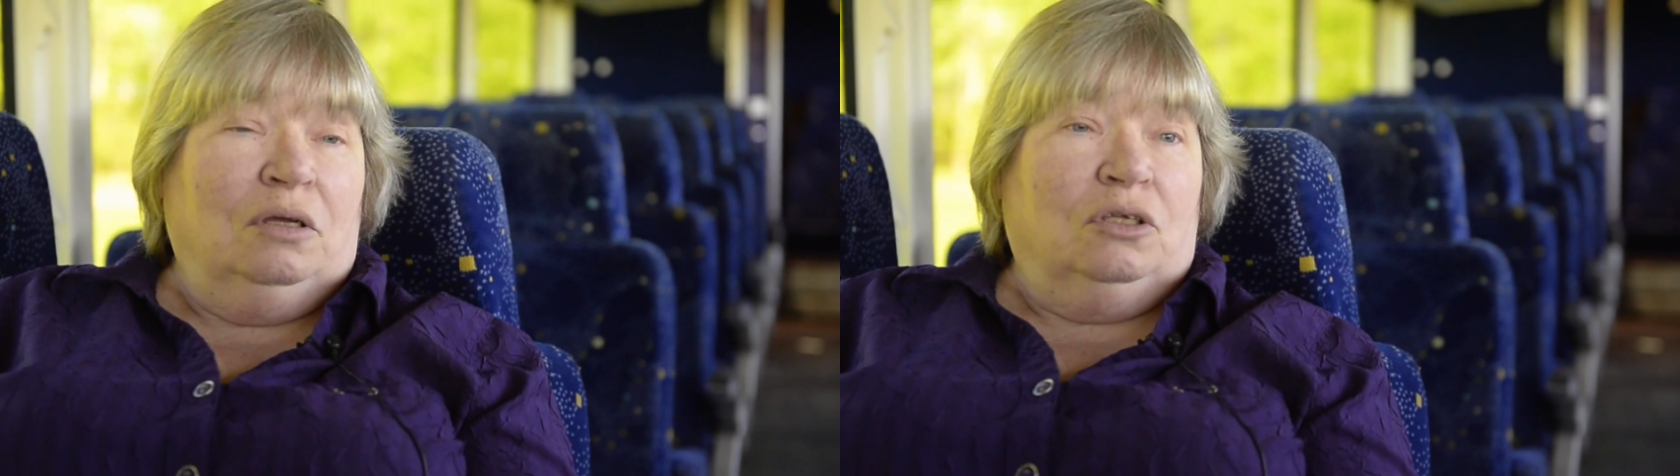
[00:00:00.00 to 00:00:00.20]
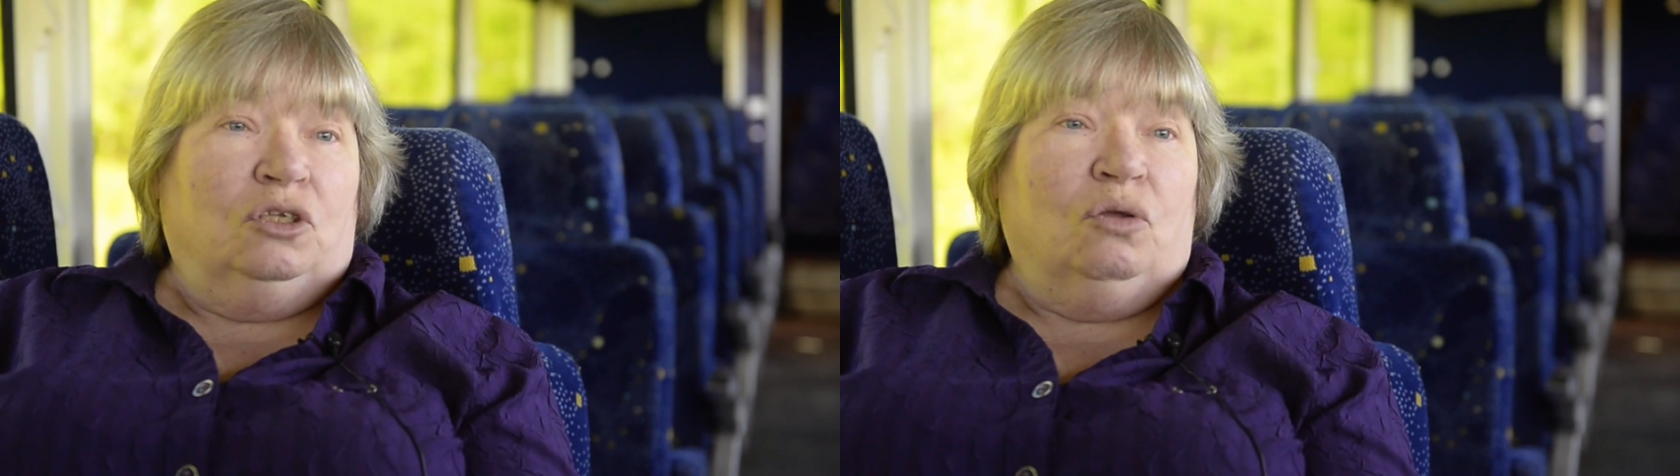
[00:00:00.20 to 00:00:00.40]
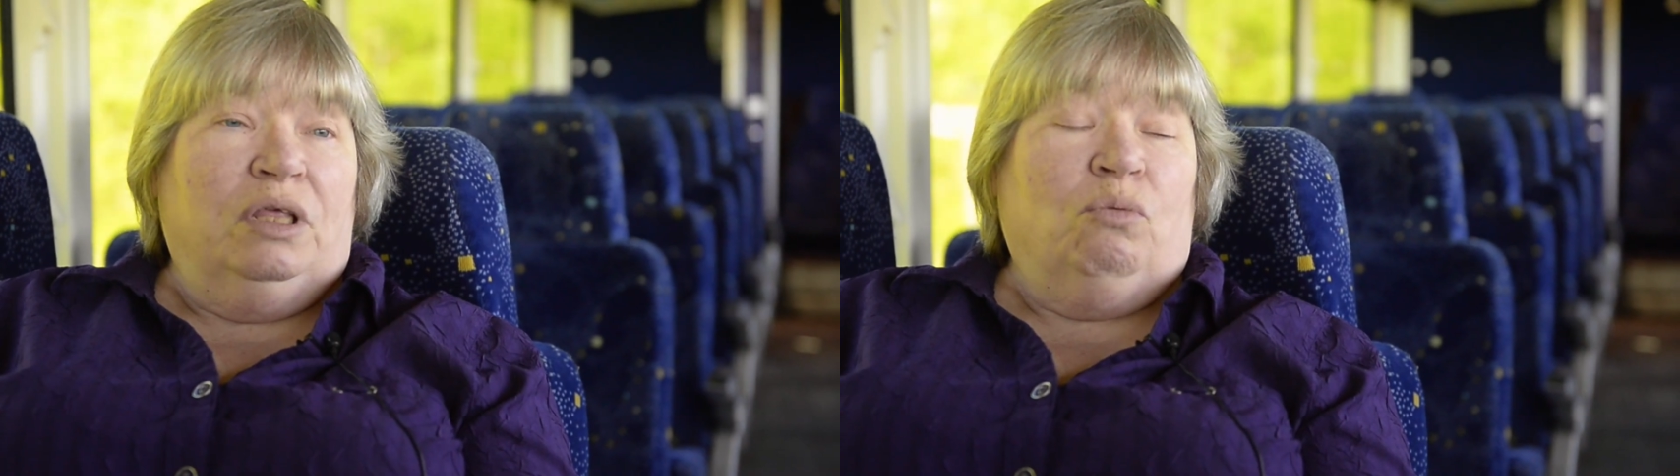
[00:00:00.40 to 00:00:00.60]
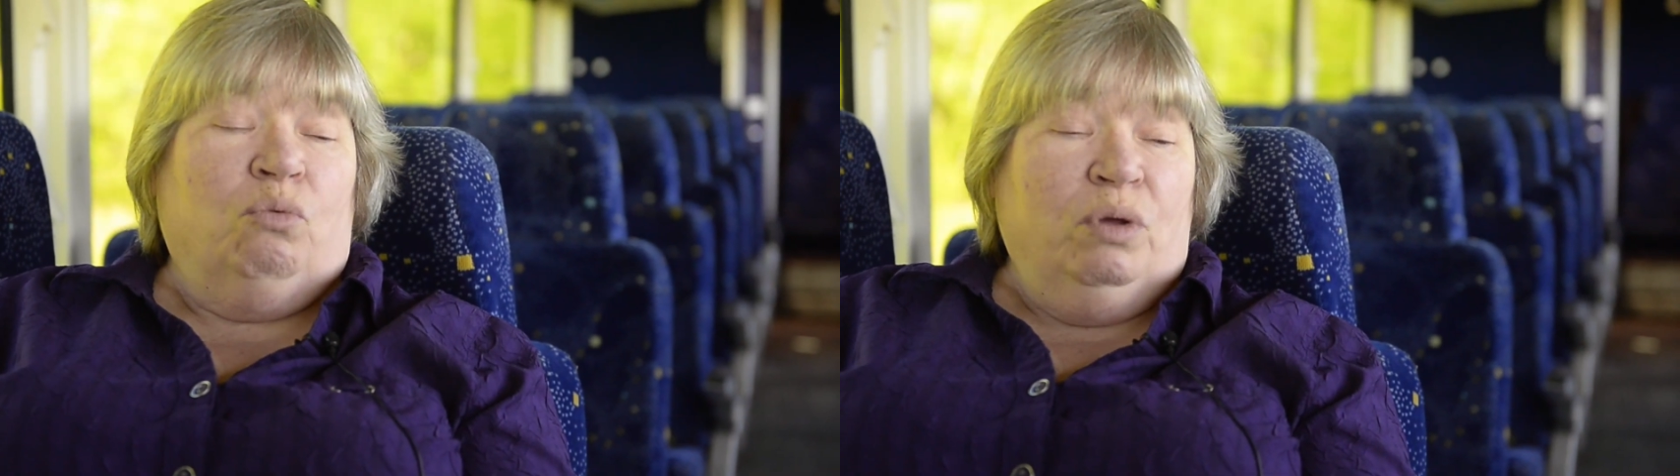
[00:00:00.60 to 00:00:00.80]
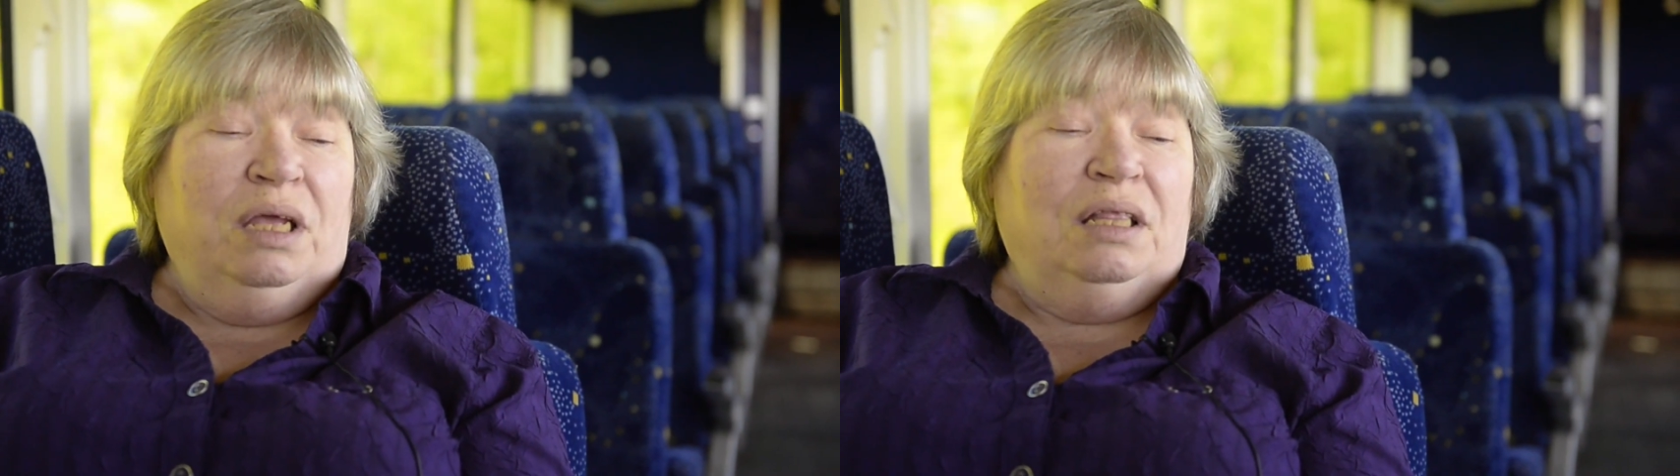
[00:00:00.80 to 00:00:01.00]
so they
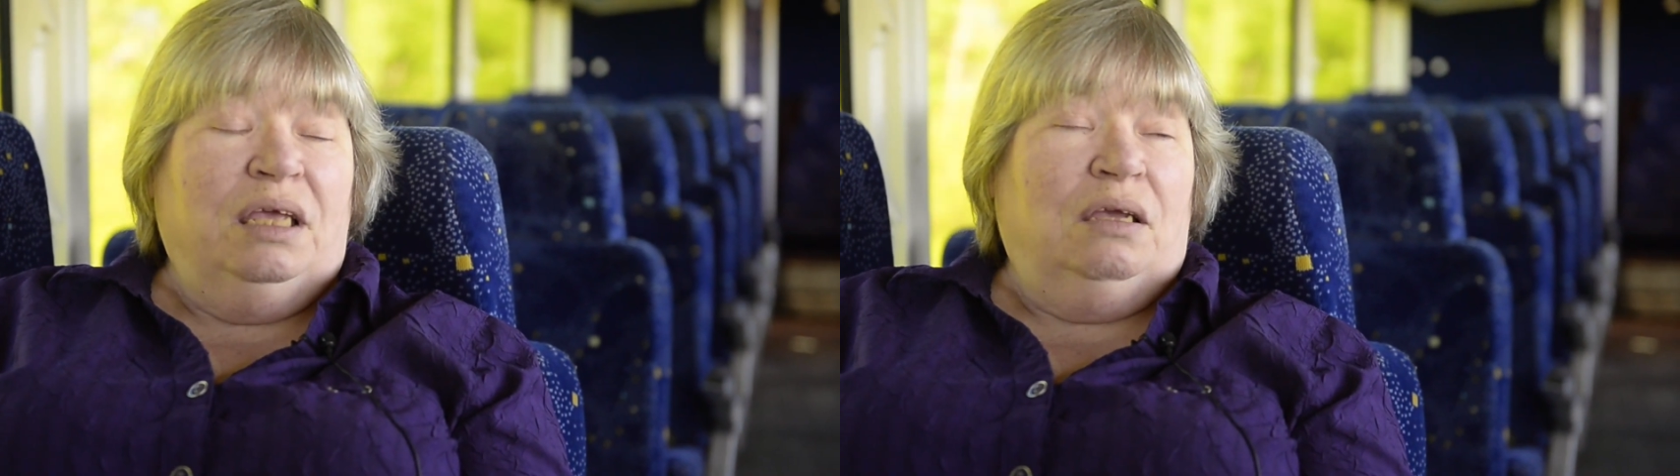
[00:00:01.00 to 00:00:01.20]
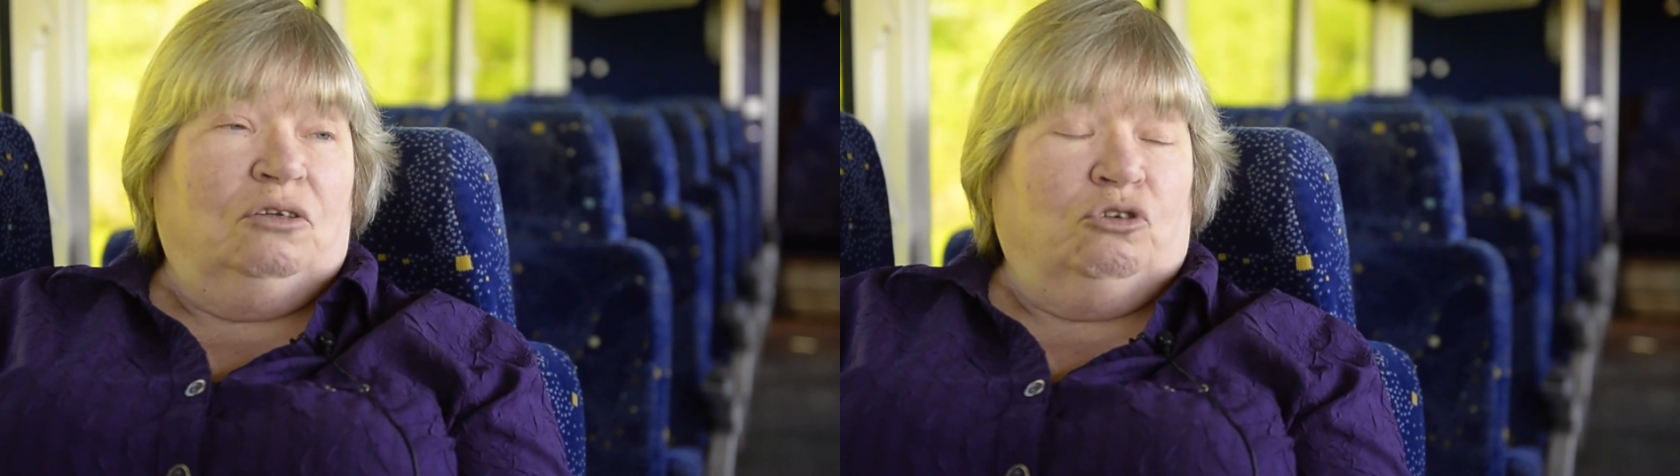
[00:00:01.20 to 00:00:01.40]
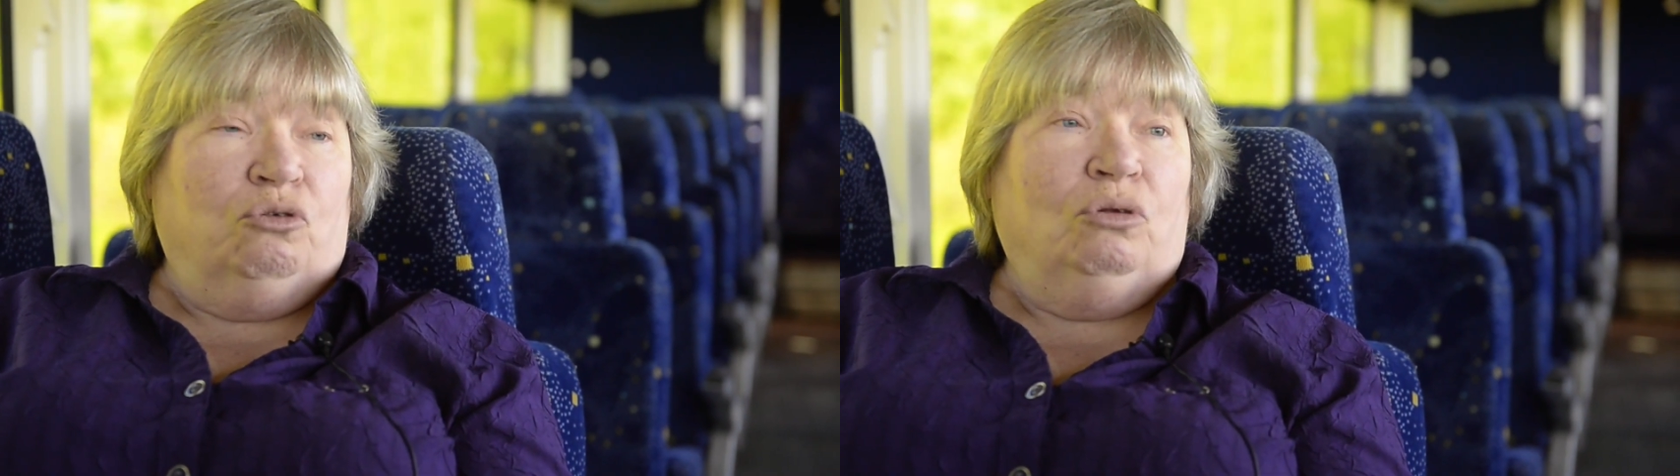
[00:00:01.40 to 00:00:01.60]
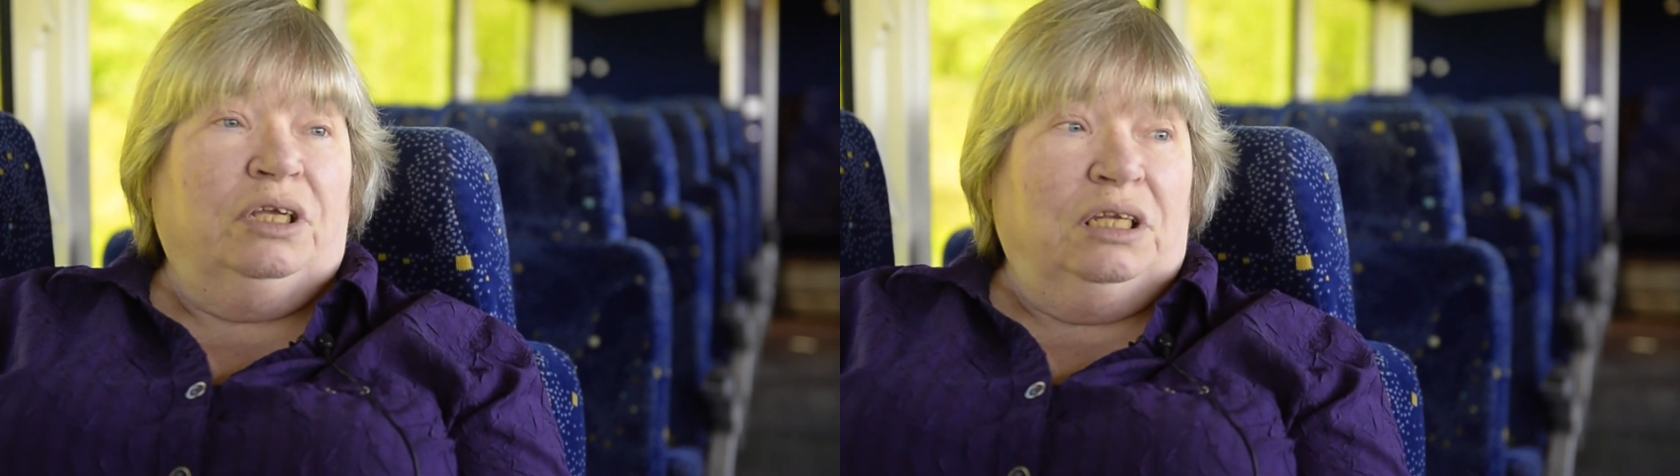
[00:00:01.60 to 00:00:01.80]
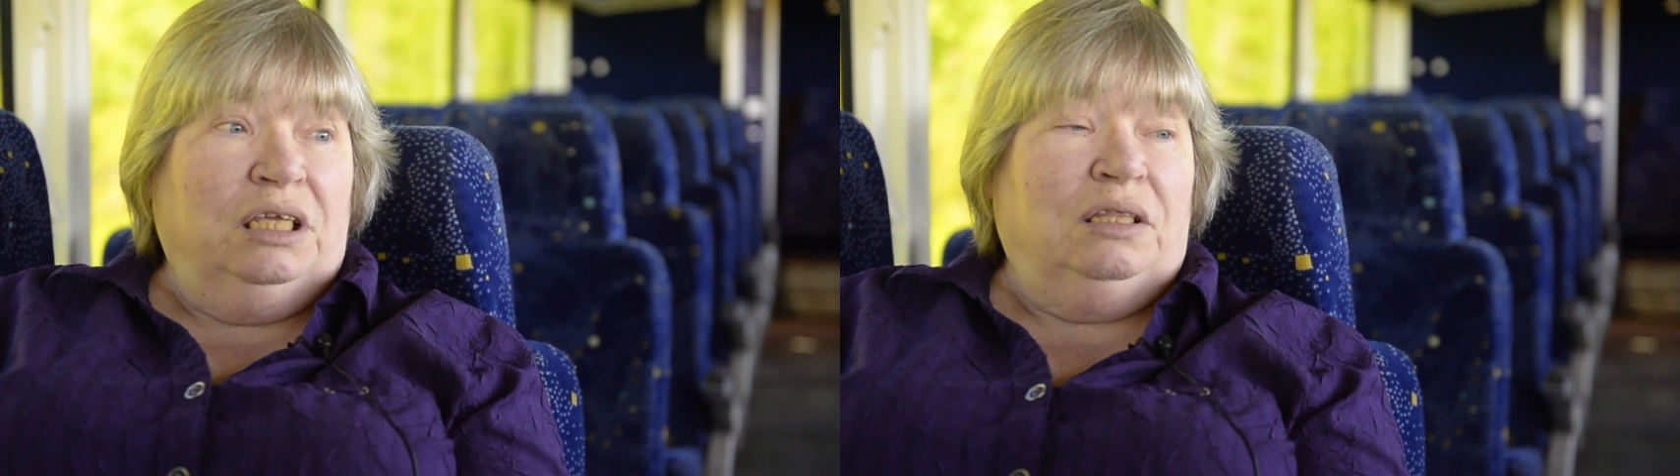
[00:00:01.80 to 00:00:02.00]
really
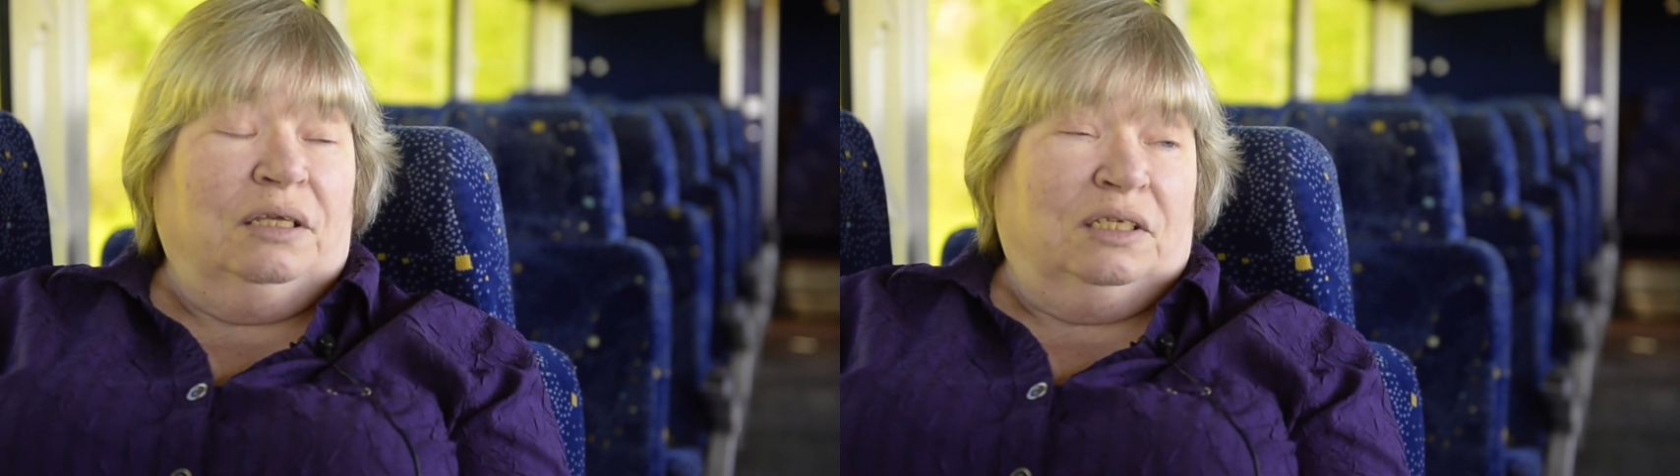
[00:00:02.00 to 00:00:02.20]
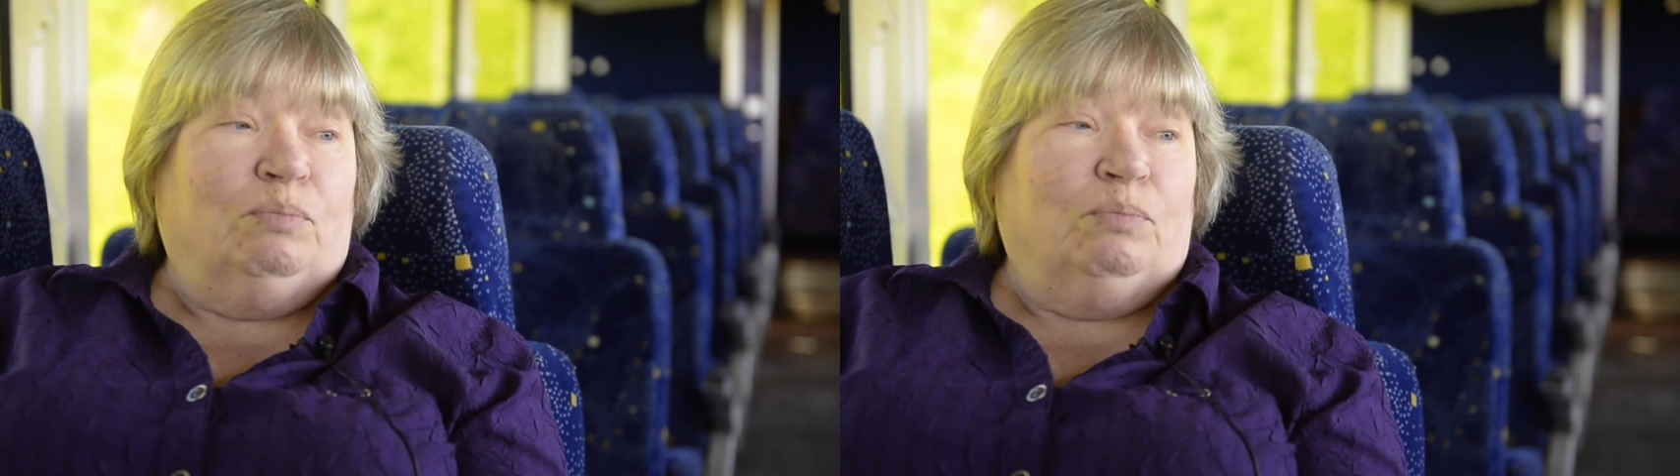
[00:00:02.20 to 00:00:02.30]
truly need this